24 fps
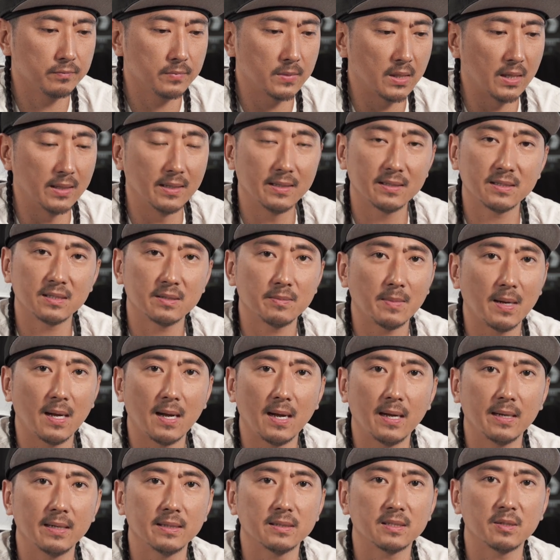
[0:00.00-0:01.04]
and this is my
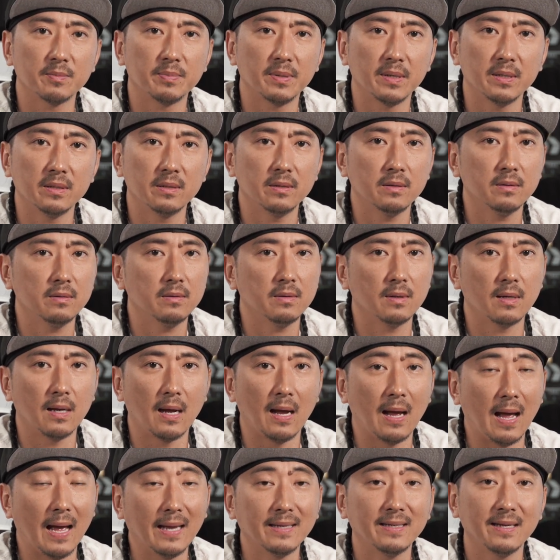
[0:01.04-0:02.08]
honest opinion.
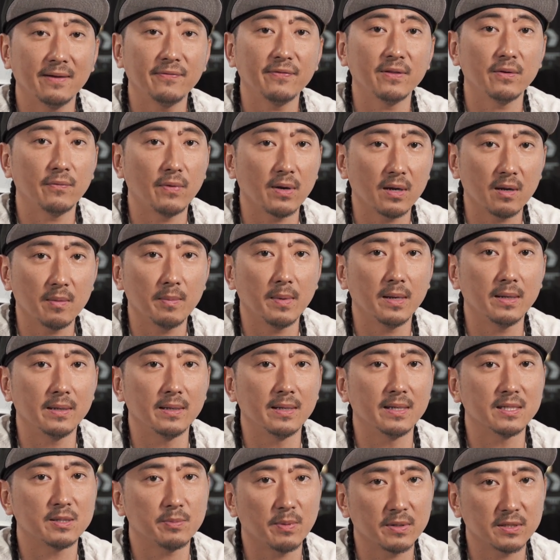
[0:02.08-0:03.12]
I definitely recommend
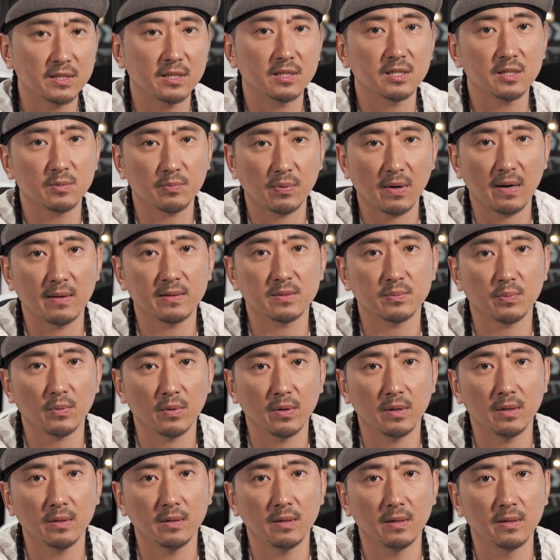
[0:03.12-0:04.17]
it, especially at this price
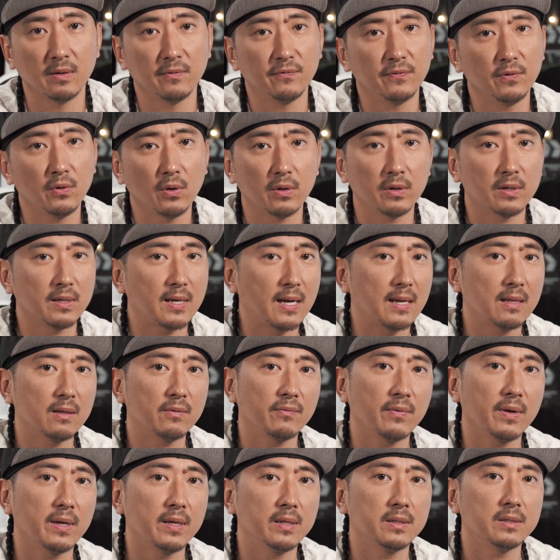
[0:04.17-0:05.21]
point in the few $100
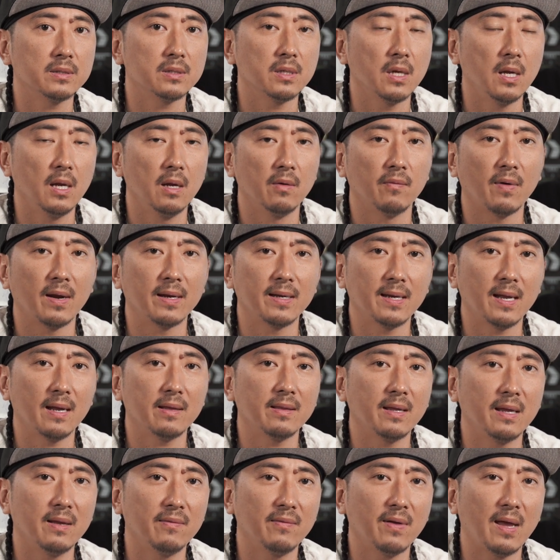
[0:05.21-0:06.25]
range. Right now,
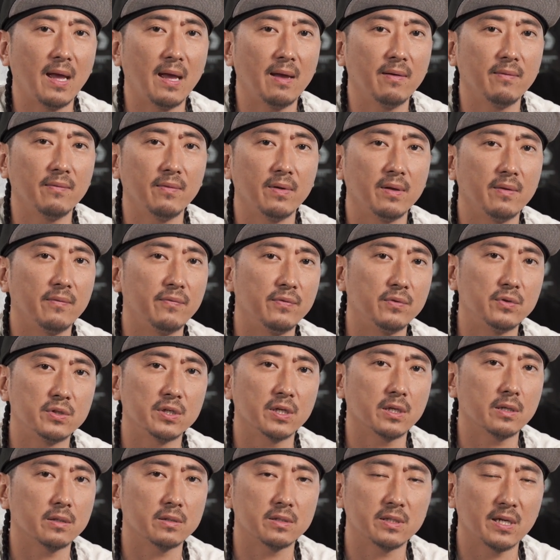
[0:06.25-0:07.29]
they even have, if you
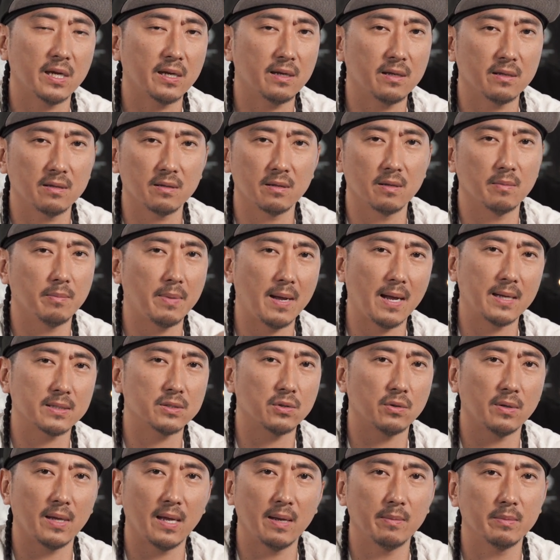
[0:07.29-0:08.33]
check the box
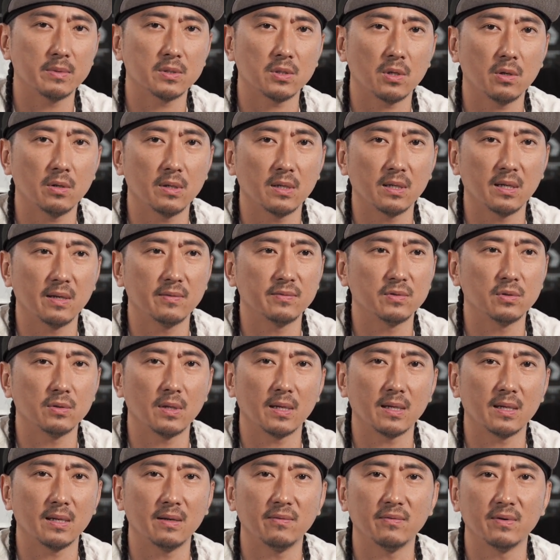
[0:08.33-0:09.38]
on Amazon, it gives you
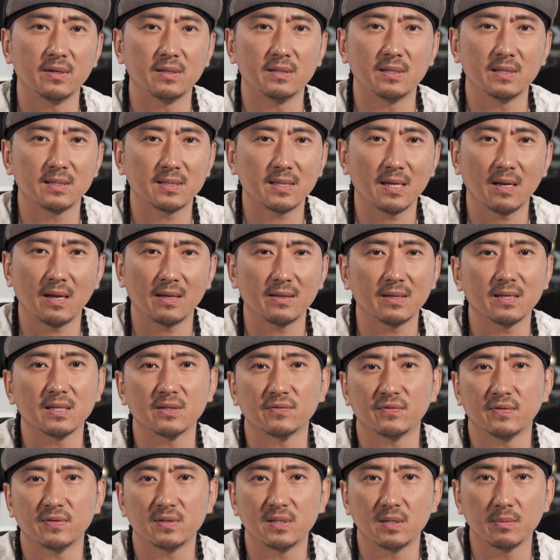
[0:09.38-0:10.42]
like even a discount. I think
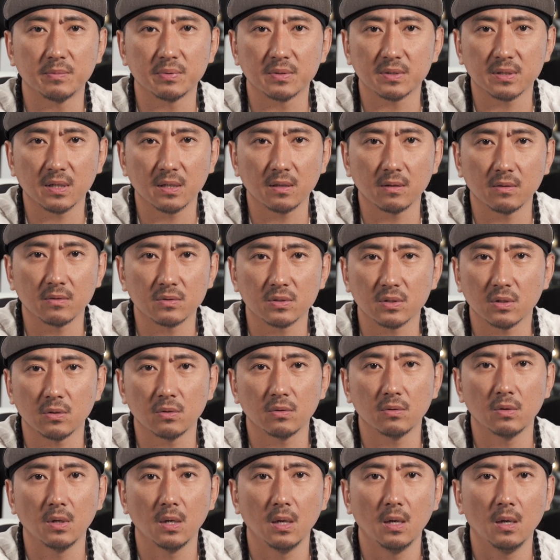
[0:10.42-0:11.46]
it's 15% or
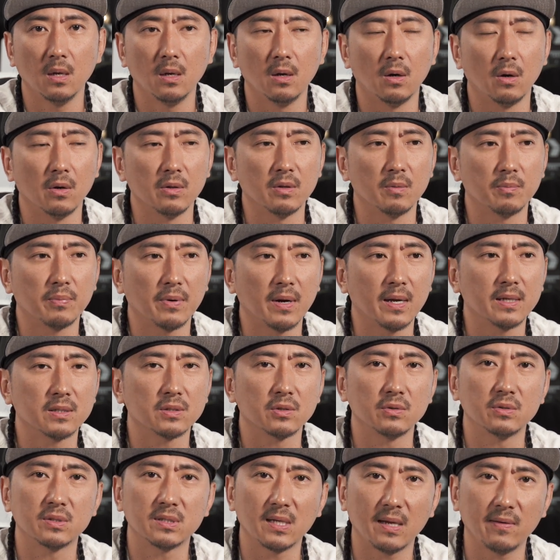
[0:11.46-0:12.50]
so on the price,
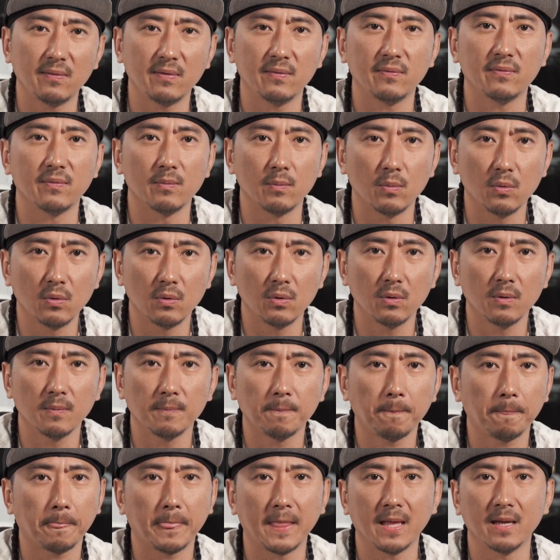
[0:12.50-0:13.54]
so you save even more.
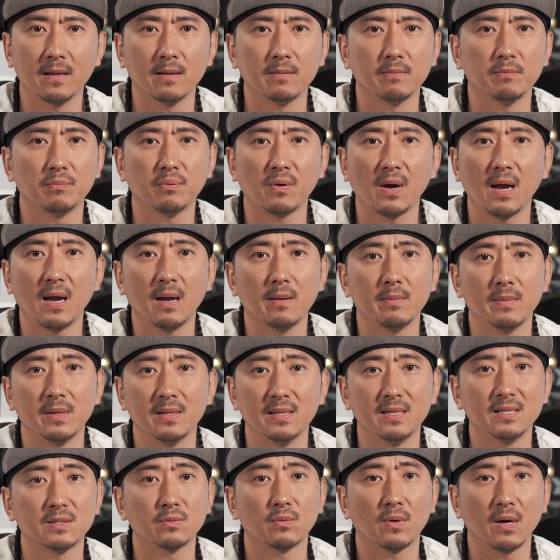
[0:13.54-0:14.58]
Get Prime, at
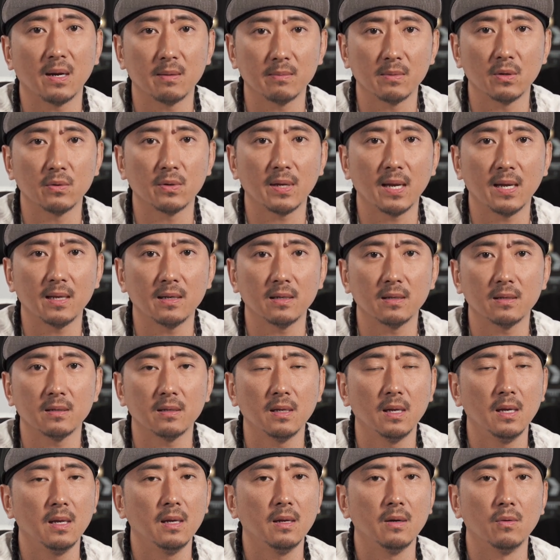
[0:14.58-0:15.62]
least where I'm located,
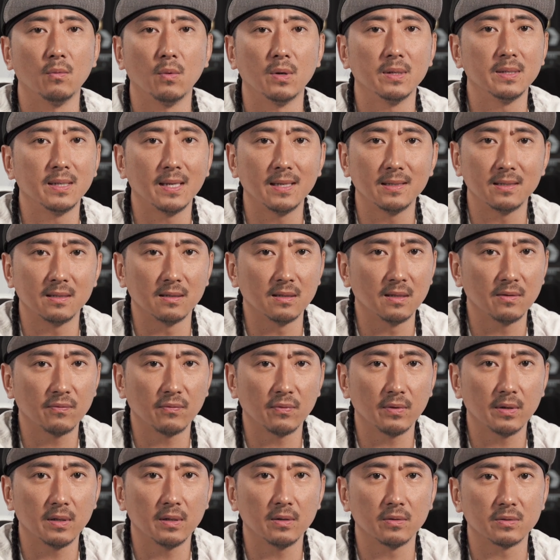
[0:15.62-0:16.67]
1-day
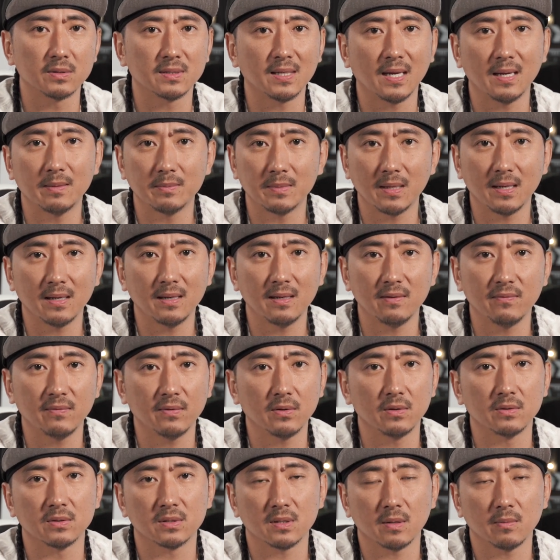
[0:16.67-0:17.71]
delivery or same day
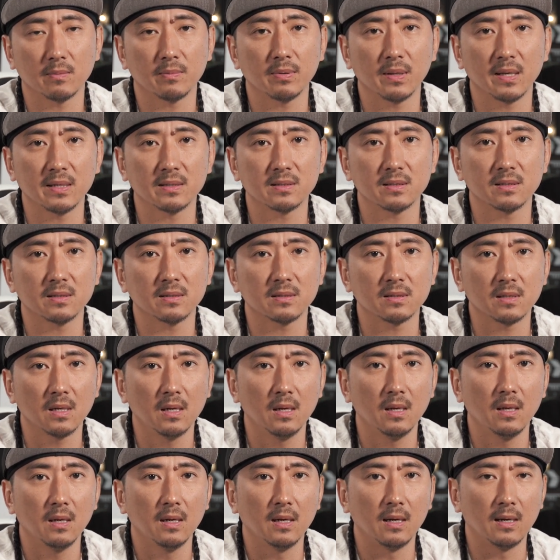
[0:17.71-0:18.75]
even in some places.
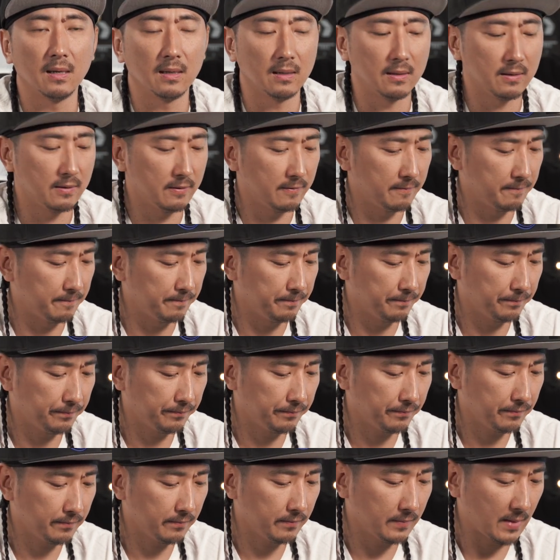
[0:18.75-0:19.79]

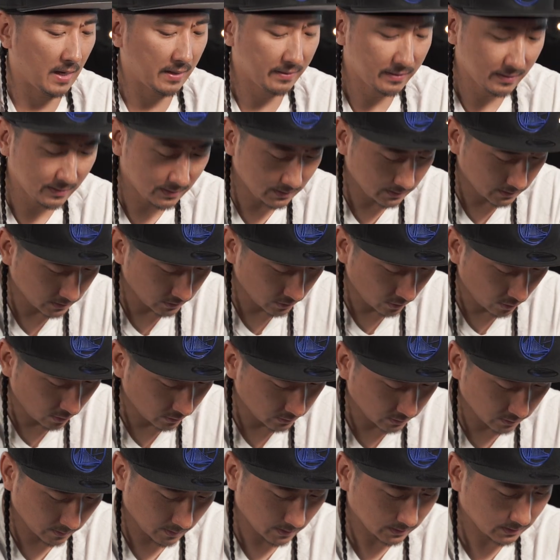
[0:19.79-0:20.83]
I think this is
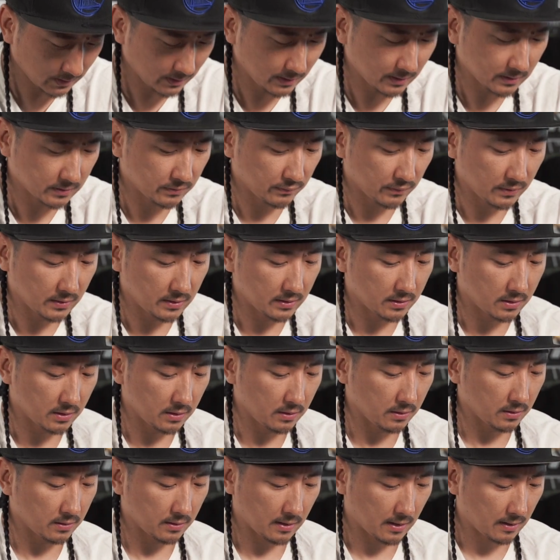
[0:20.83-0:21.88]
awesome. I think it's really
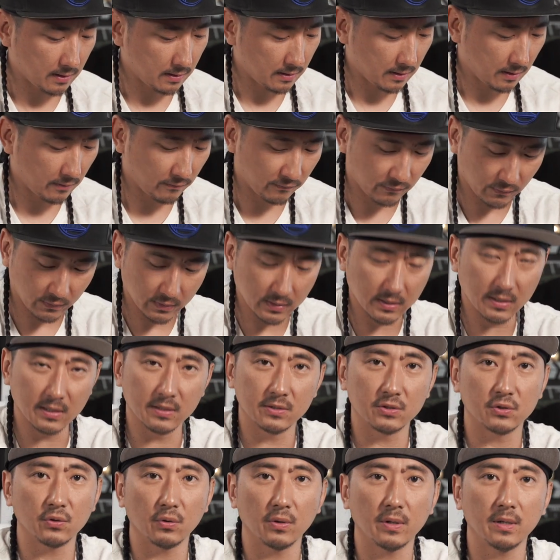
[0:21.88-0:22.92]
good. I really
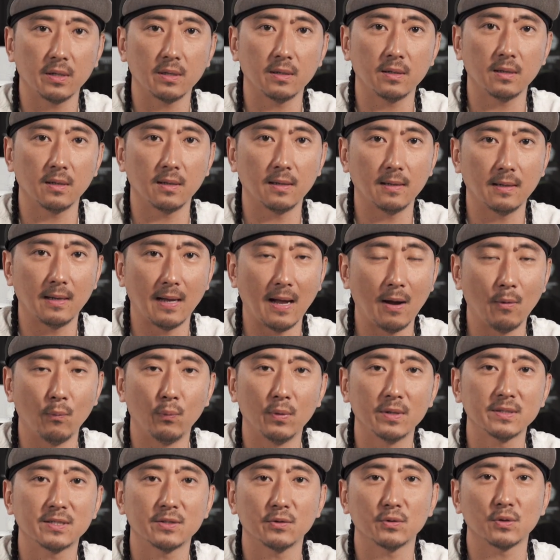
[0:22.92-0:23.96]
enjoy it. I
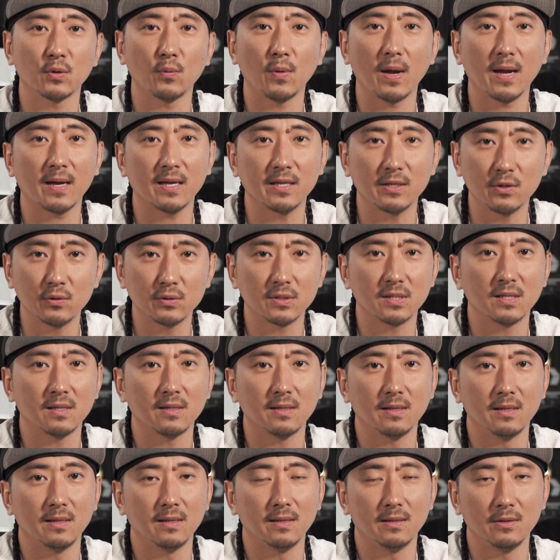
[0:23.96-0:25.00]
wish there was a way I could
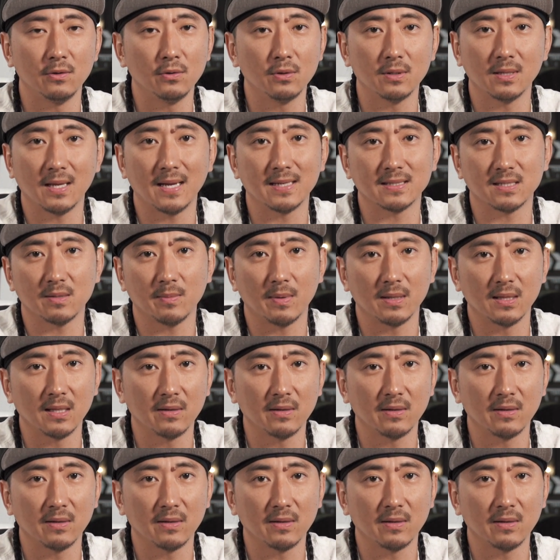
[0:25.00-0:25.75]
utilize it in my